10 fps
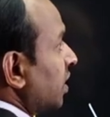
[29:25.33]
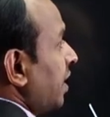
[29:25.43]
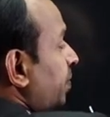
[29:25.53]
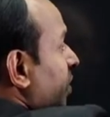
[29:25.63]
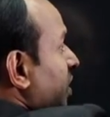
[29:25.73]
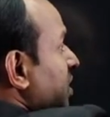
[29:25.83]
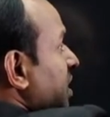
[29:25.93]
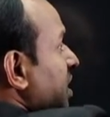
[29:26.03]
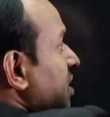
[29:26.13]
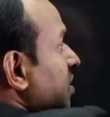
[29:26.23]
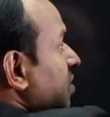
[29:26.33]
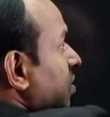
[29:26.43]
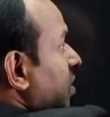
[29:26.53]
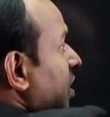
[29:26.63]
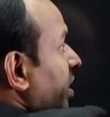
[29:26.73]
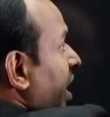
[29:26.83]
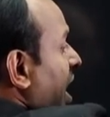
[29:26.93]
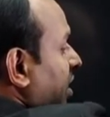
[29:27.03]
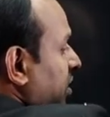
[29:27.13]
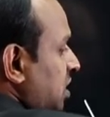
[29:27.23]
That portion is on
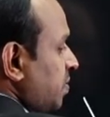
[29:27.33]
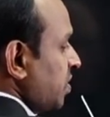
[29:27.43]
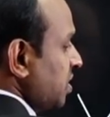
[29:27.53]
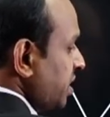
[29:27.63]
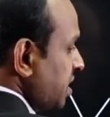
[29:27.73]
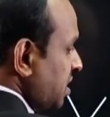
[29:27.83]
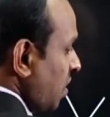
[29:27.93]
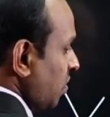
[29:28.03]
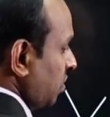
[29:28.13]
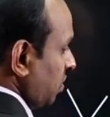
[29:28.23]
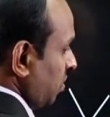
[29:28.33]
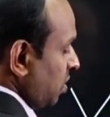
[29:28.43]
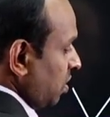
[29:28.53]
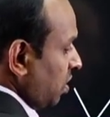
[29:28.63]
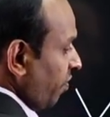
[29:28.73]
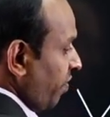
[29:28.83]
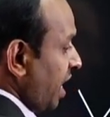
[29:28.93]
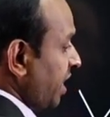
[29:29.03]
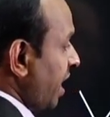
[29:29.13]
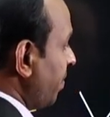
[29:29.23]
north, this portion is south.
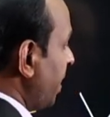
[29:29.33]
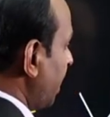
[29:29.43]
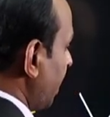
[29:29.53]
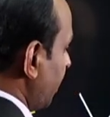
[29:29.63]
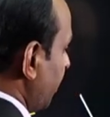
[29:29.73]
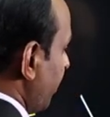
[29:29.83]
Where they are meeting,